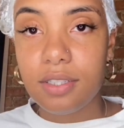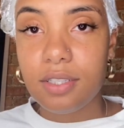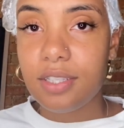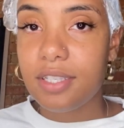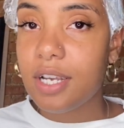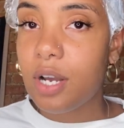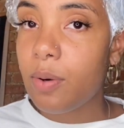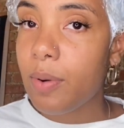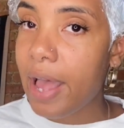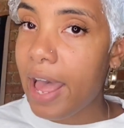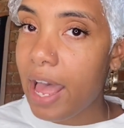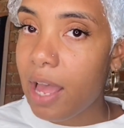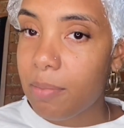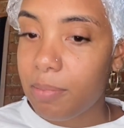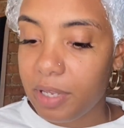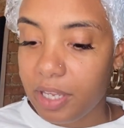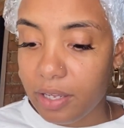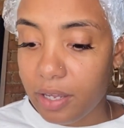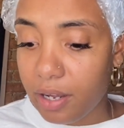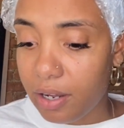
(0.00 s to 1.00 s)
Don't at
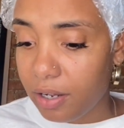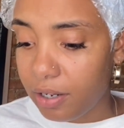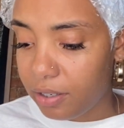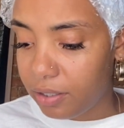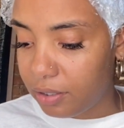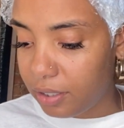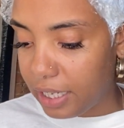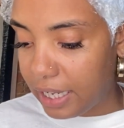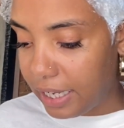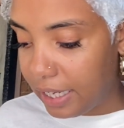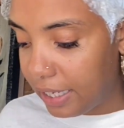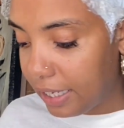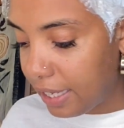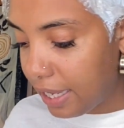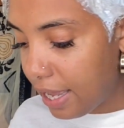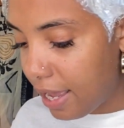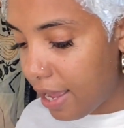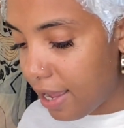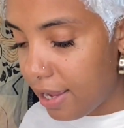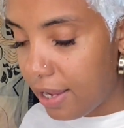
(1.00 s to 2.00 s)
me, y'all. Like,
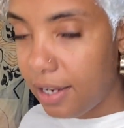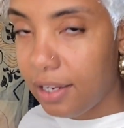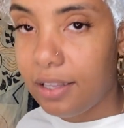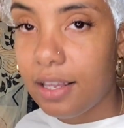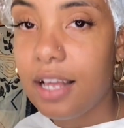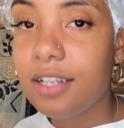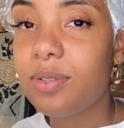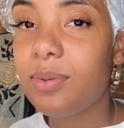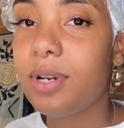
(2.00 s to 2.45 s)
that's